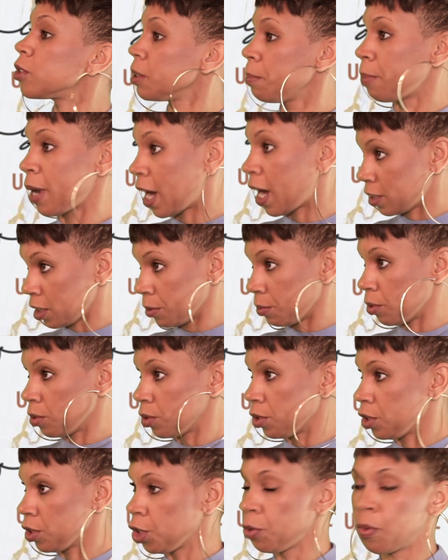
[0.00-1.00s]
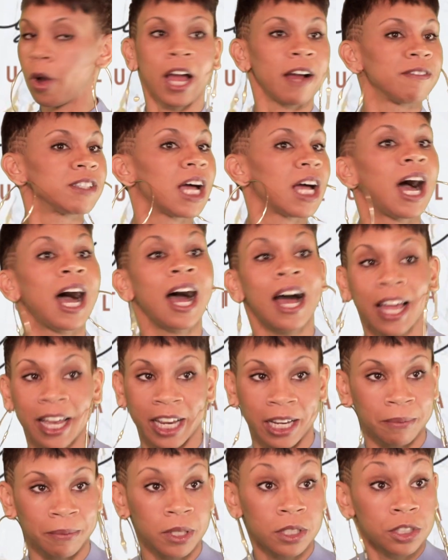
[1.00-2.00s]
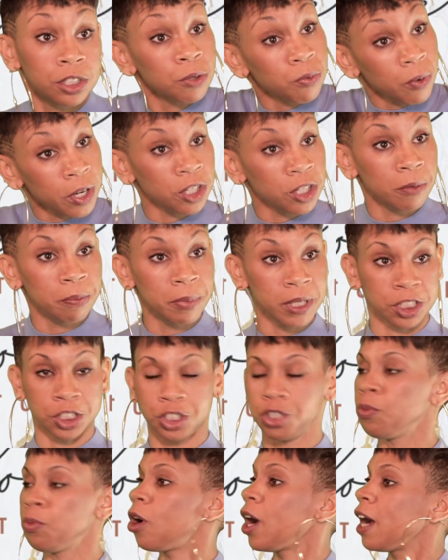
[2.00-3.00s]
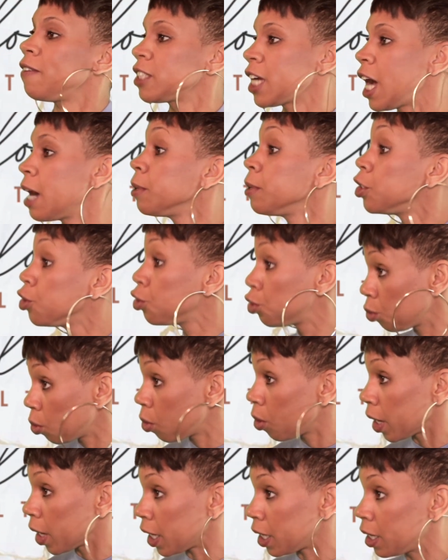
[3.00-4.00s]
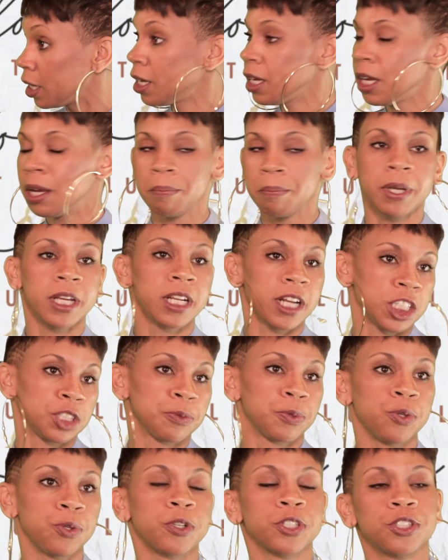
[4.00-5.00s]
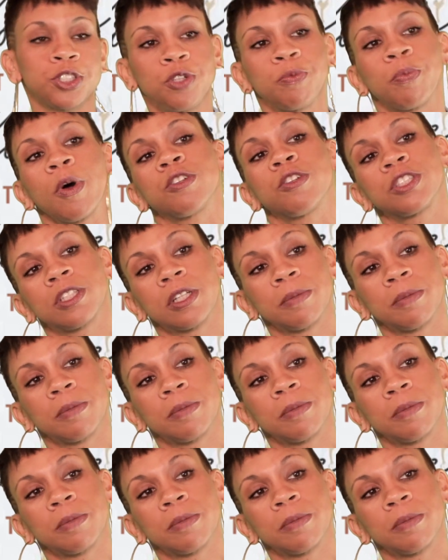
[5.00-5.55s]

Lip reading: impossible. Right. You won't have time to run your business. You won't have time to enjoy being an entrepreneur. So you're supposed to